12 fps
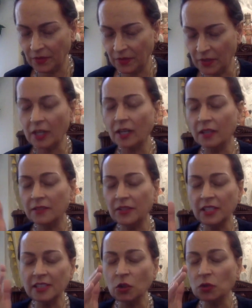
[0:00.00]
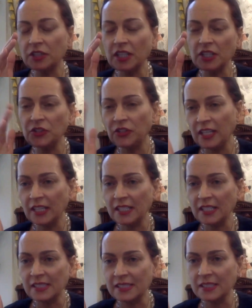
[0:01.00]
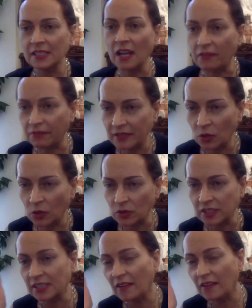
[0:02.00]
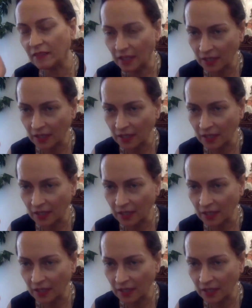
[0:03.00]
Yeah. There is no such thing as Slav or Slavic.